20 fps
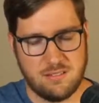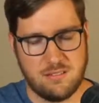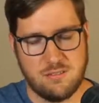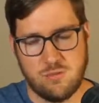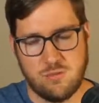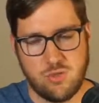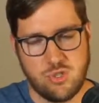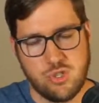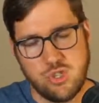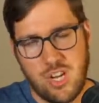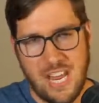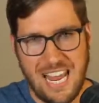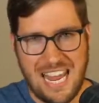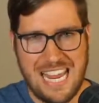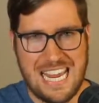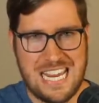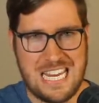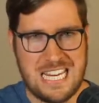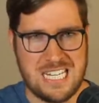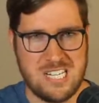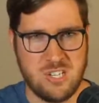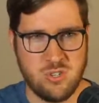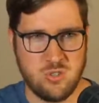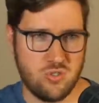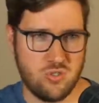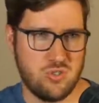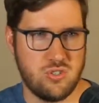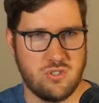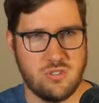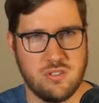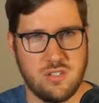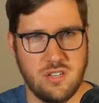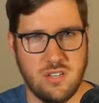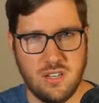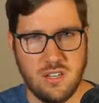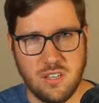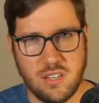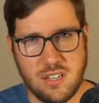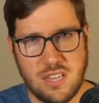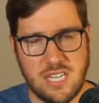change
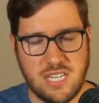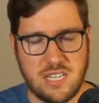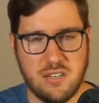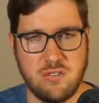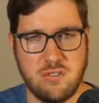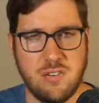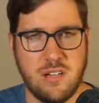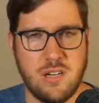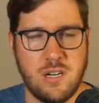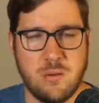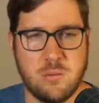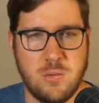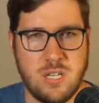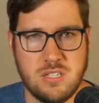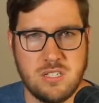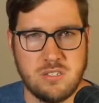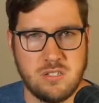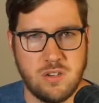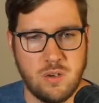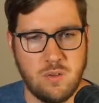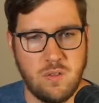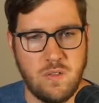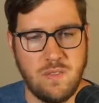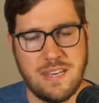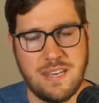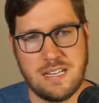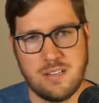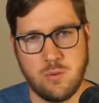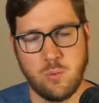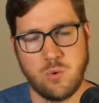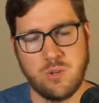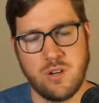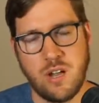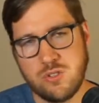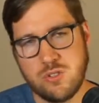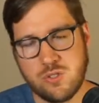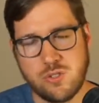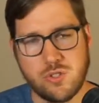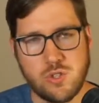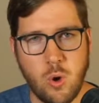the environment so that we're not
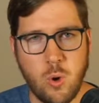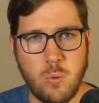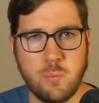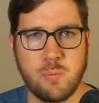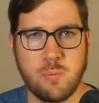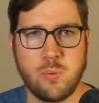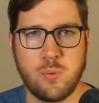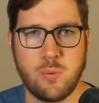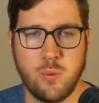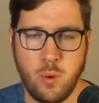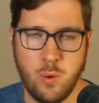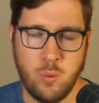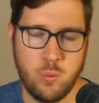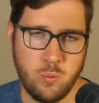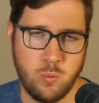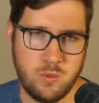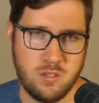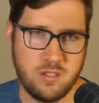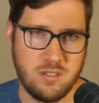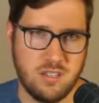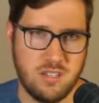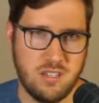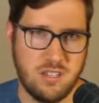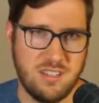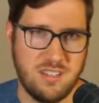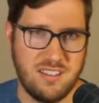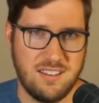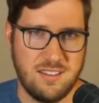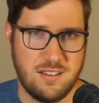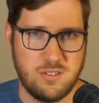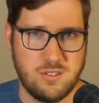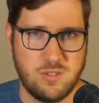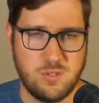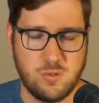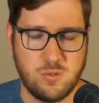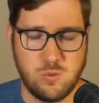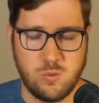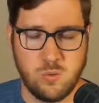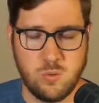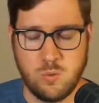so prone
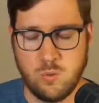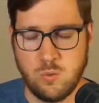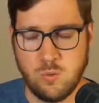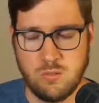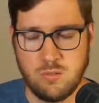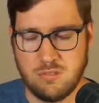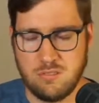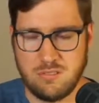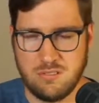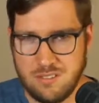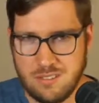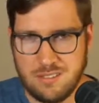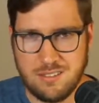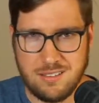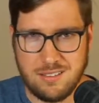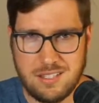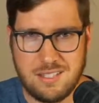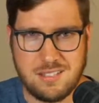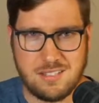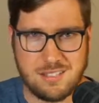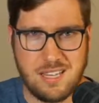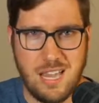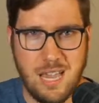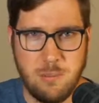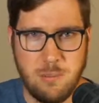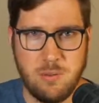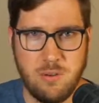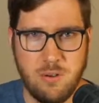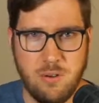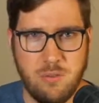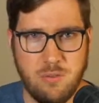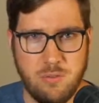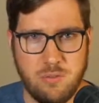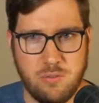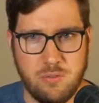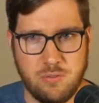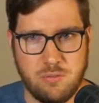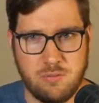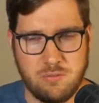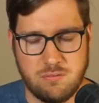to this type of
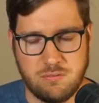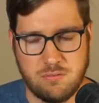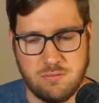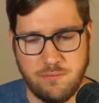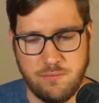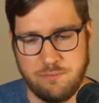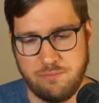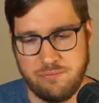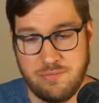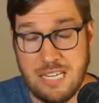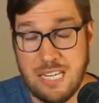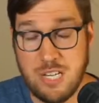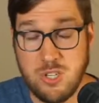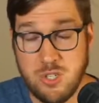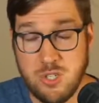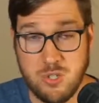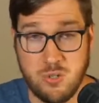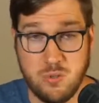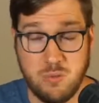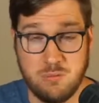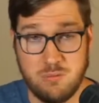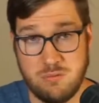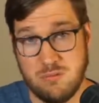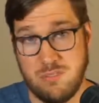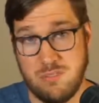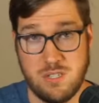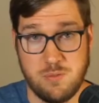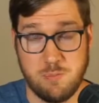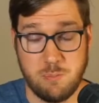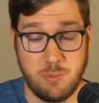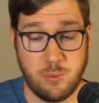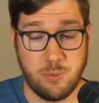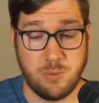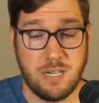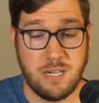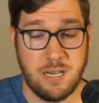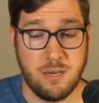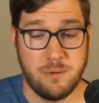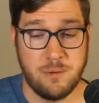issue, this burnout.